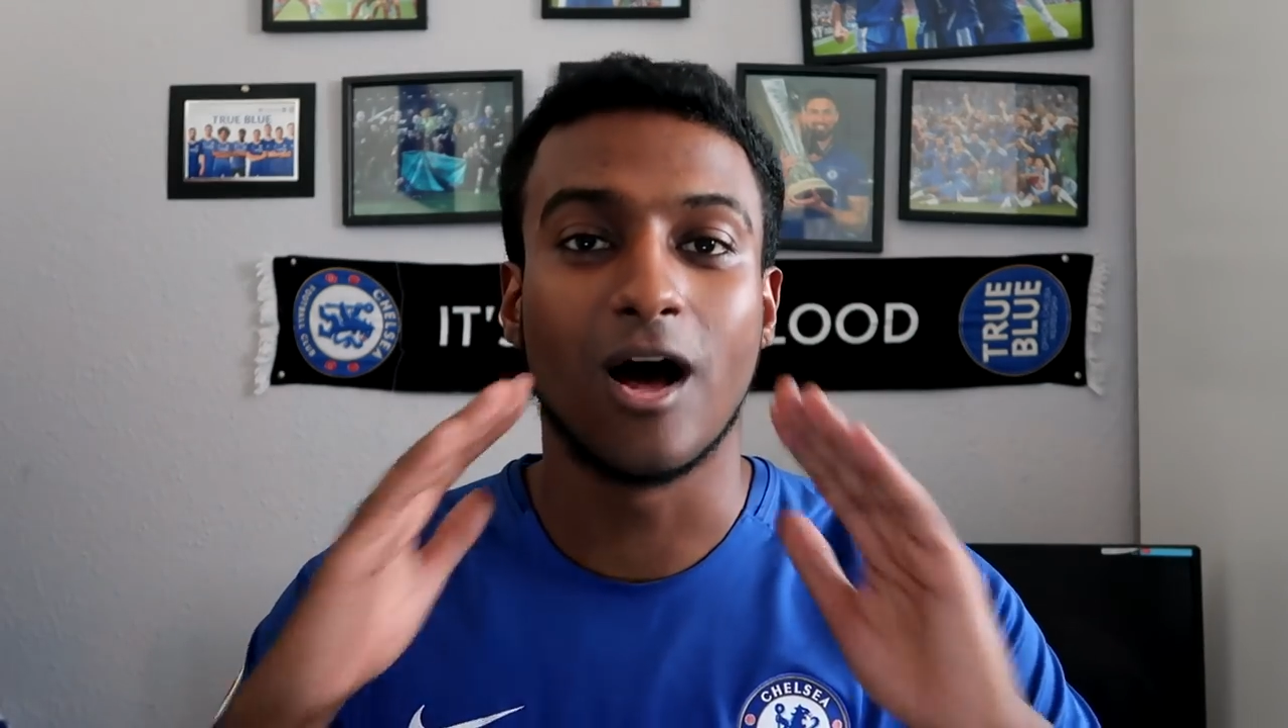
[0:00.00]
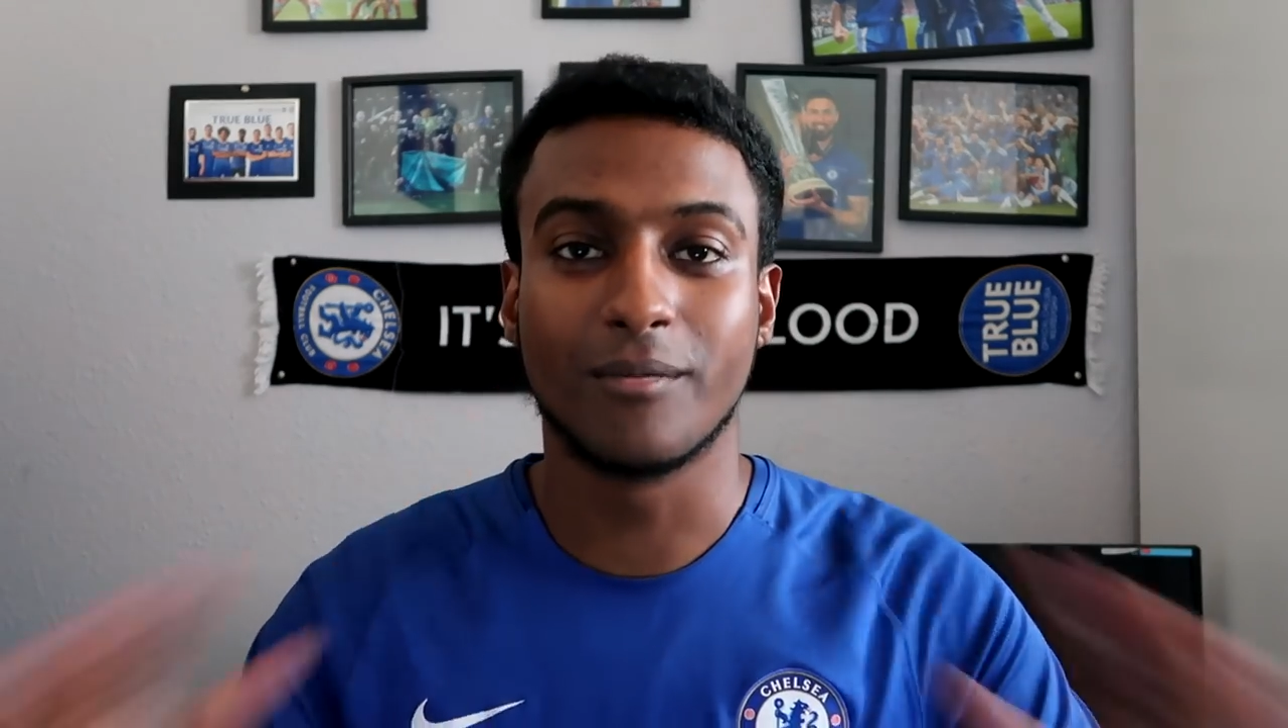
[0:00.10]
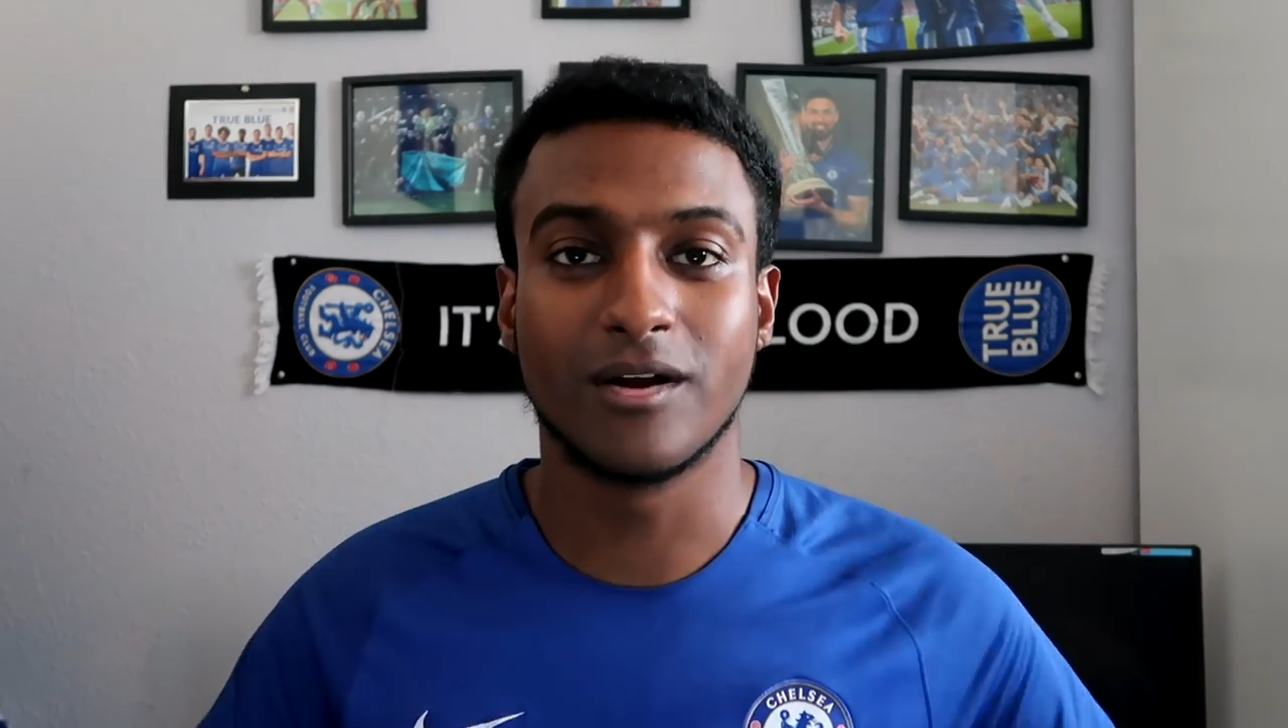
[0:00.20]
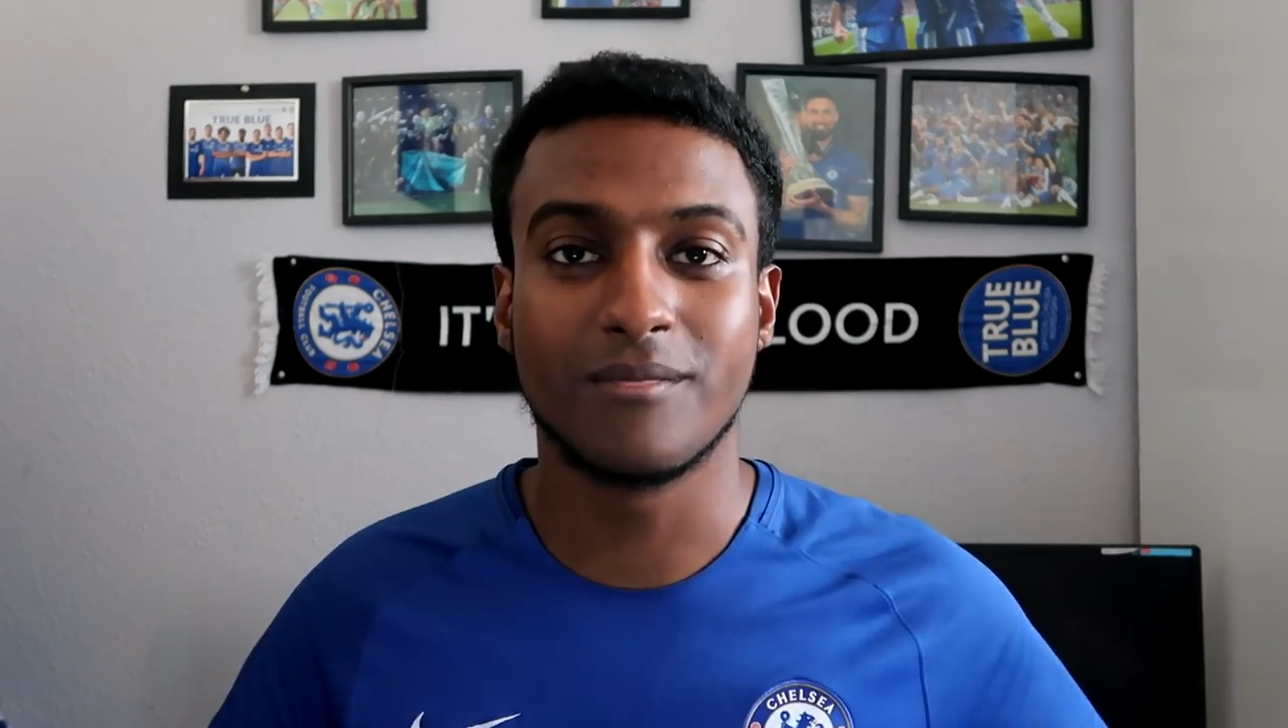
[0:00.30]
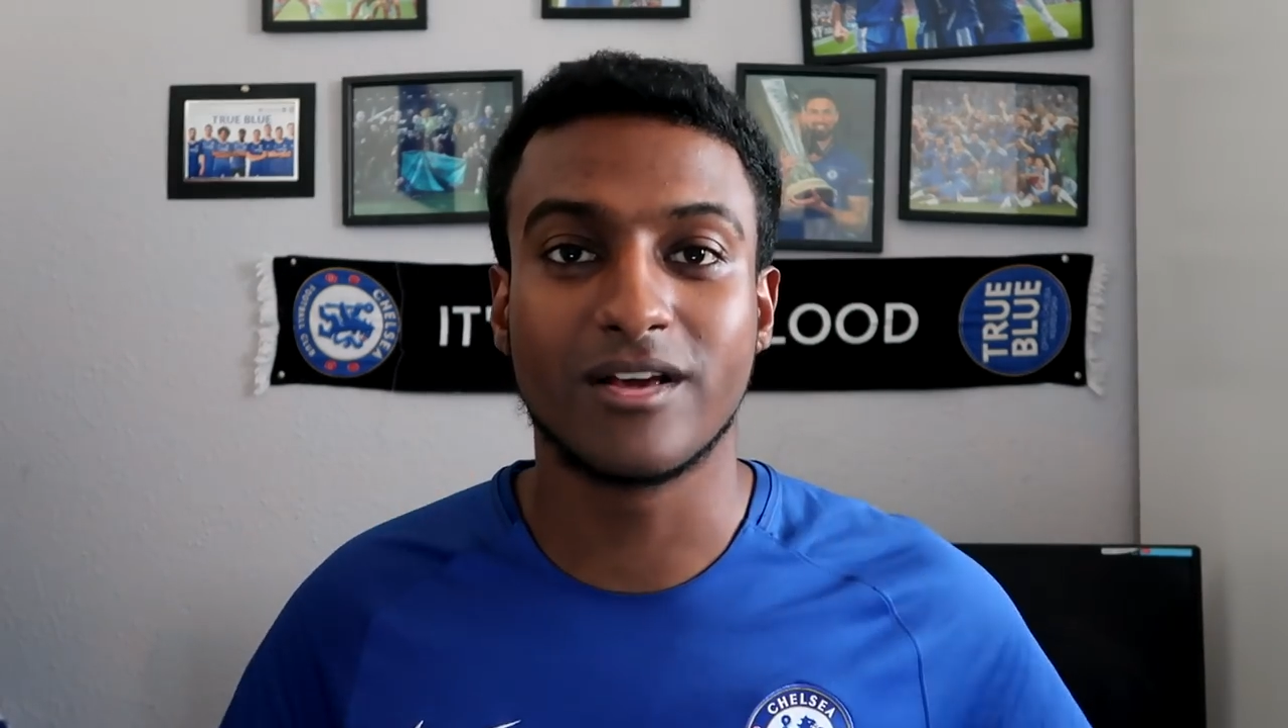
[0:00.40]

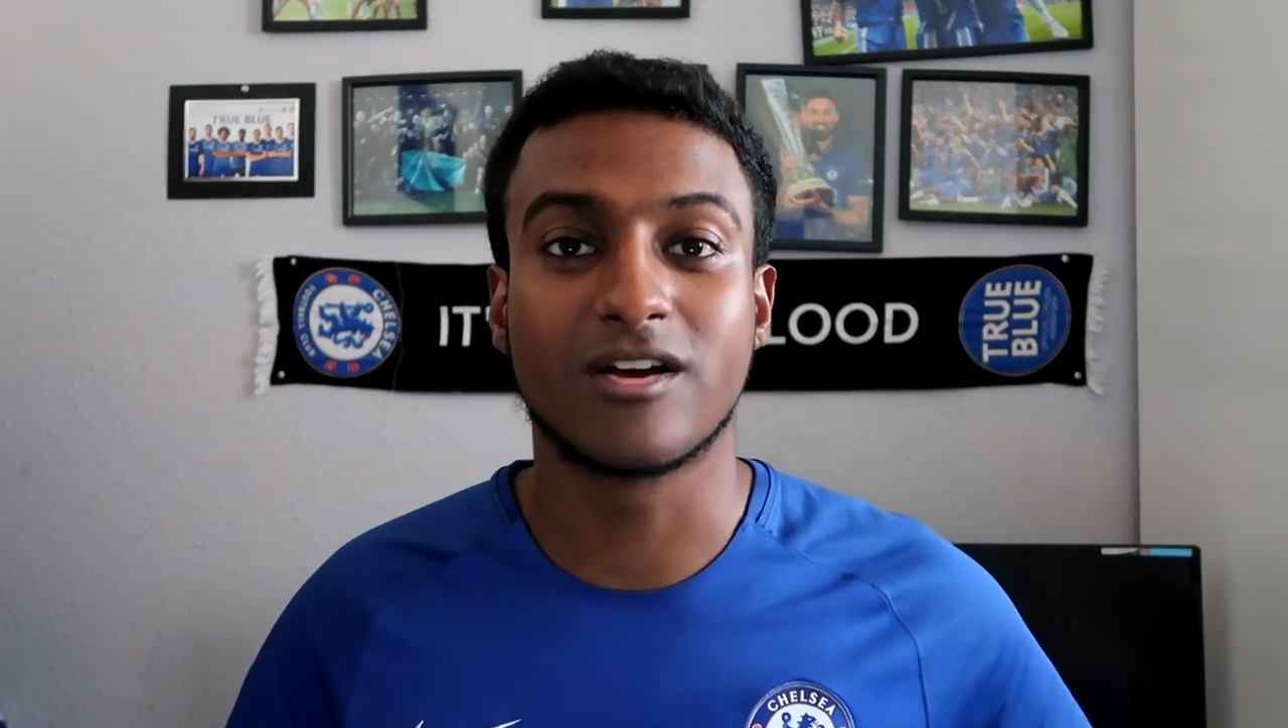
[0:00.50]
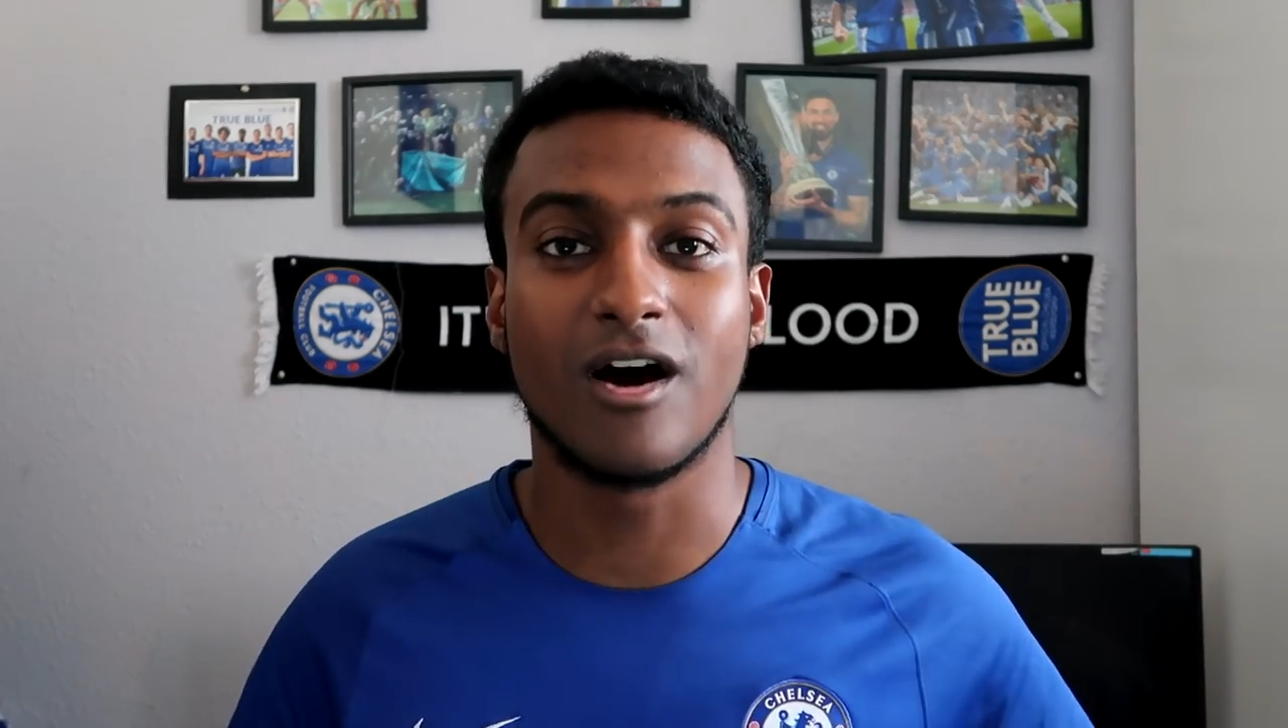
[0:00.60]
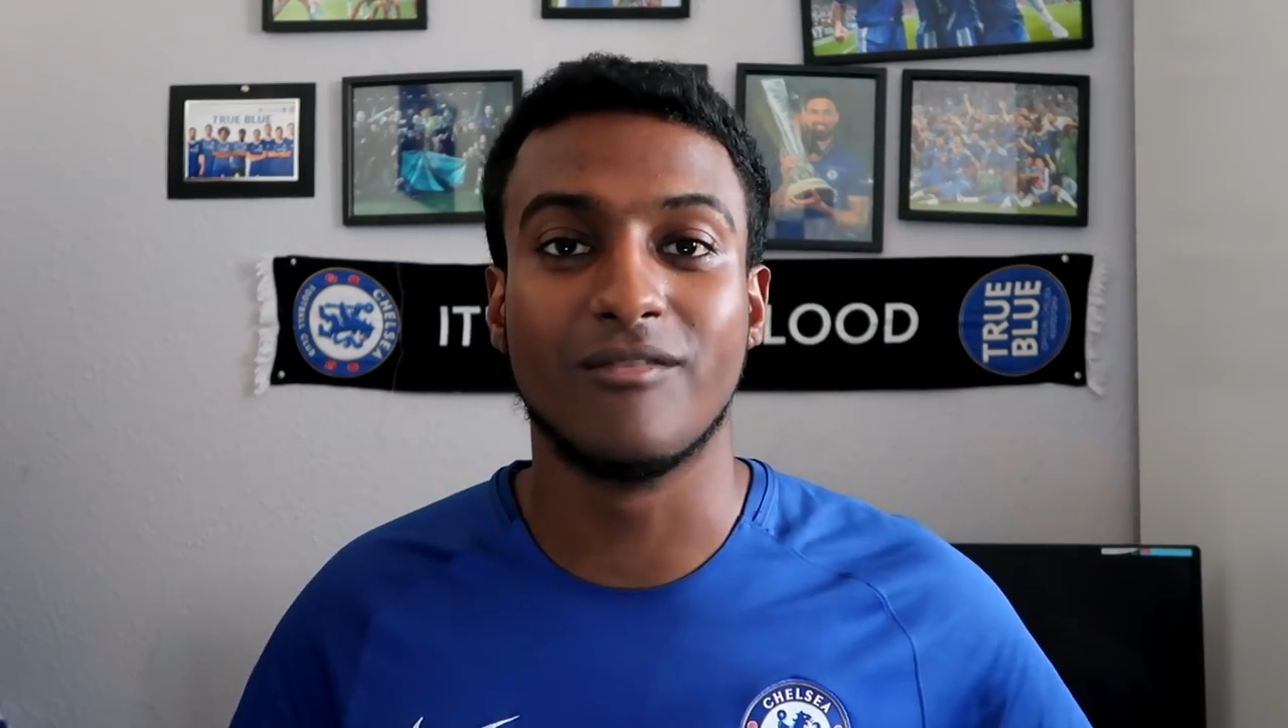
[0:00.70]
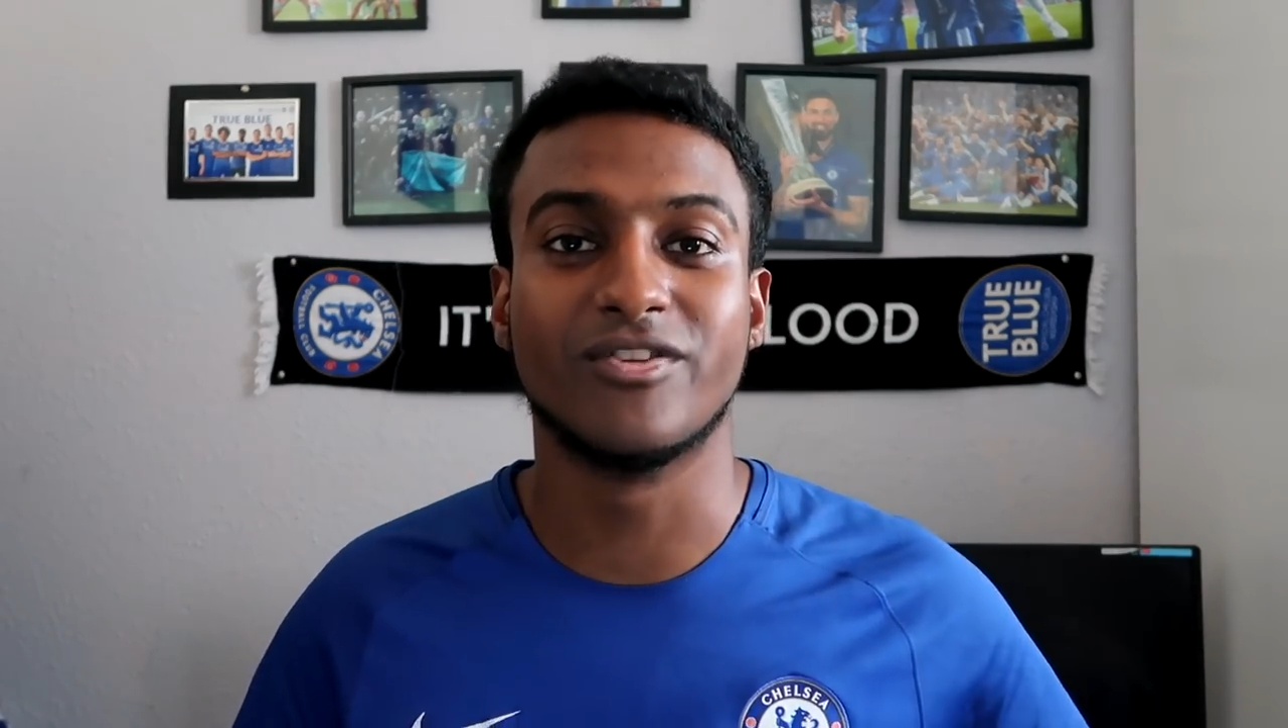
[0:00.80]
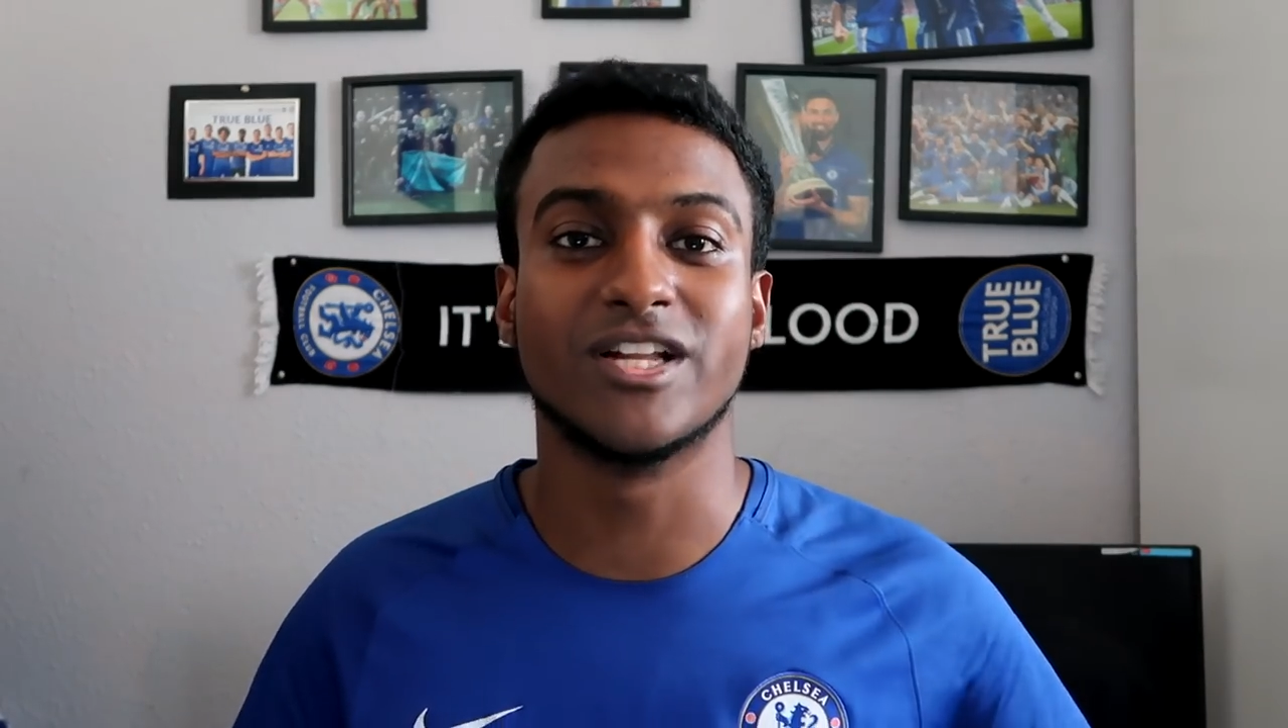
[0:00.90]
I'm going to be calm